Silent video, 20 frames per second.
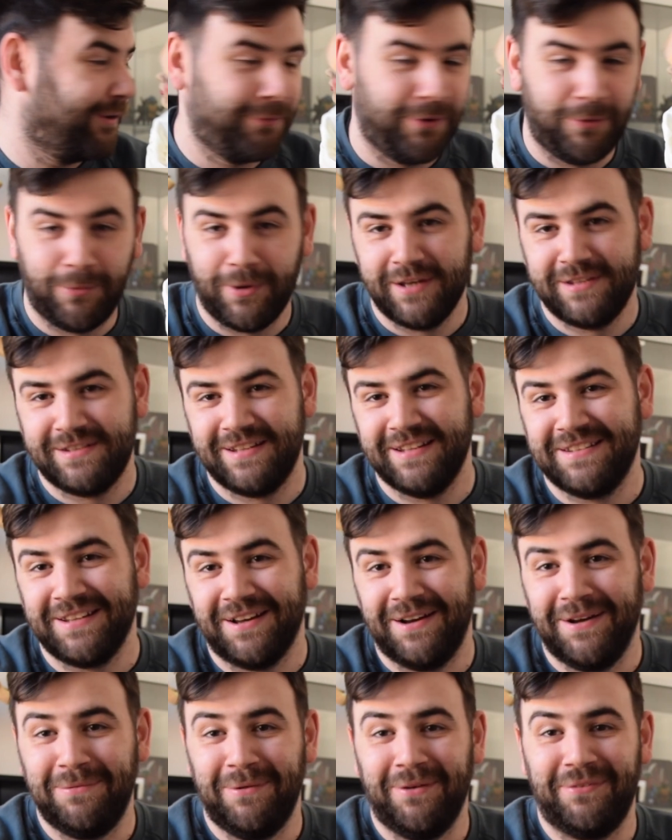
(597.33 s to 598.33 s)
we wasted
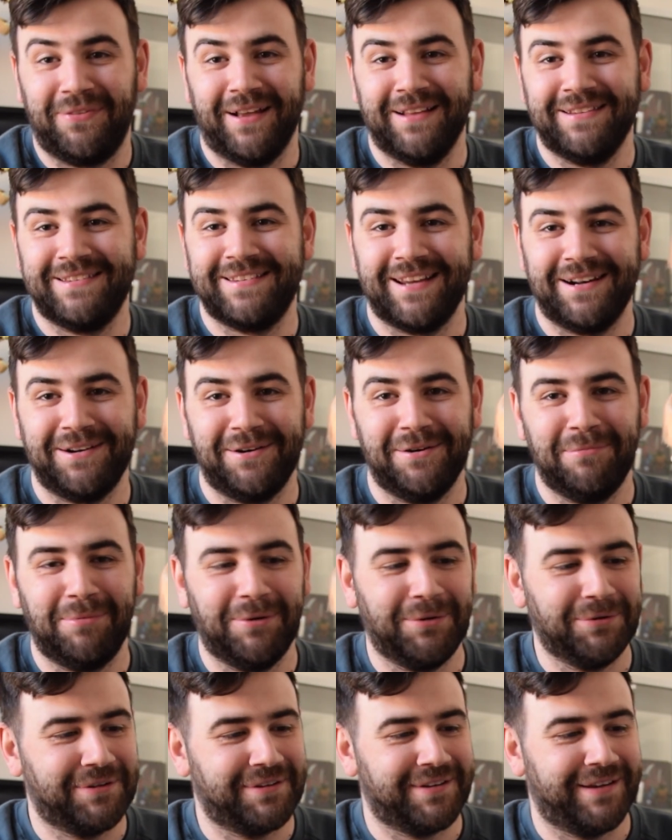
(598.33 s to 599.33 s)
time with that
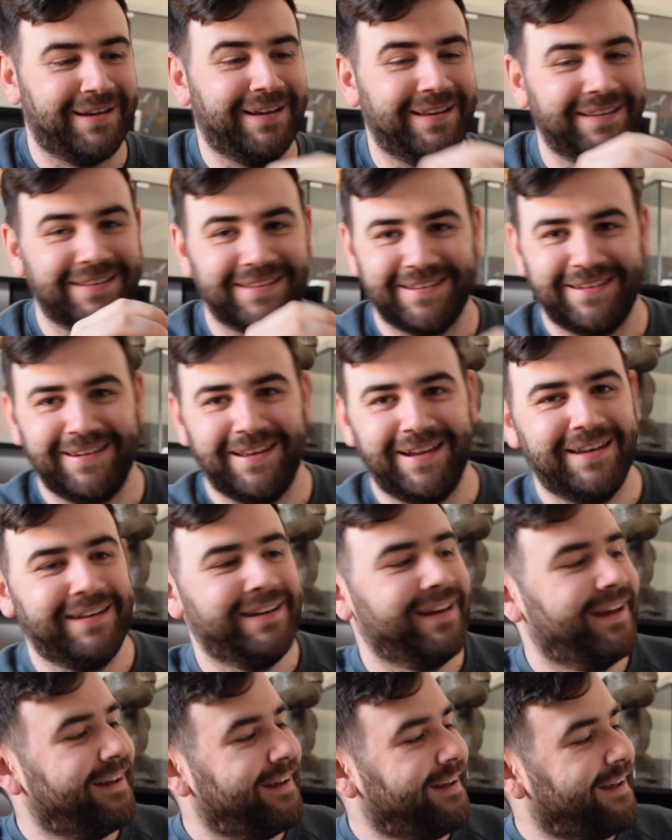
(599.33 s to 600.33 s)
terrible skit instead.
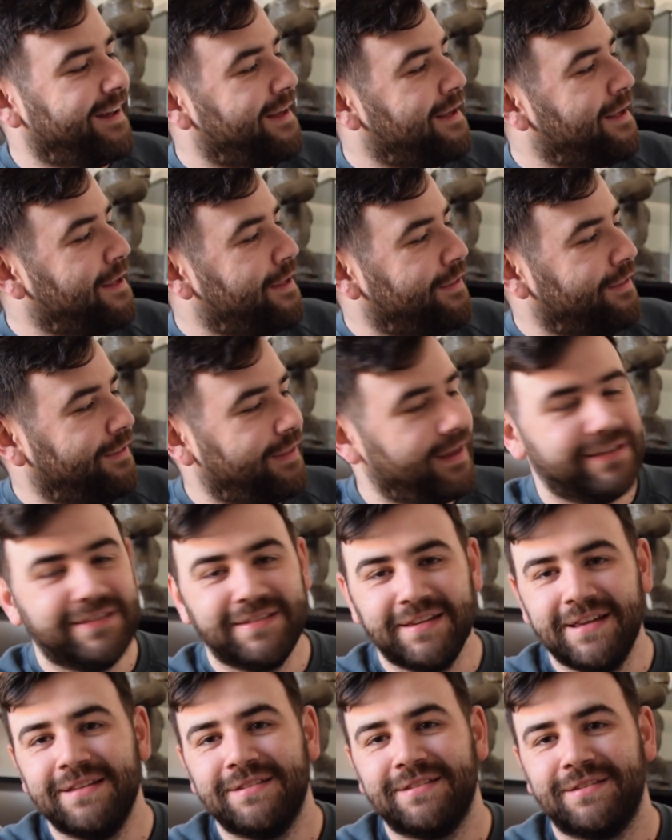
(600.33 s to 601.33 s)

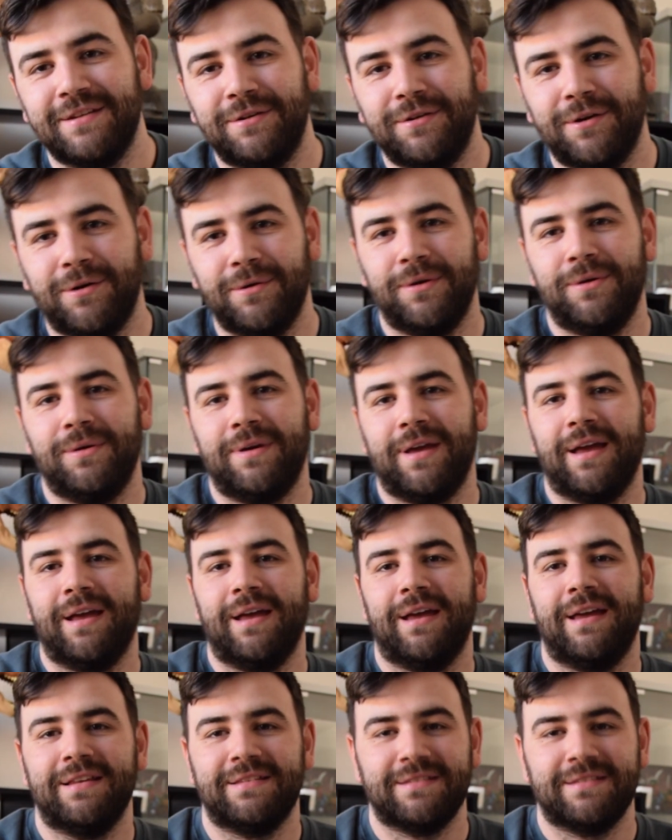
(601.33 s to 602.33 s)
This is the doll you get.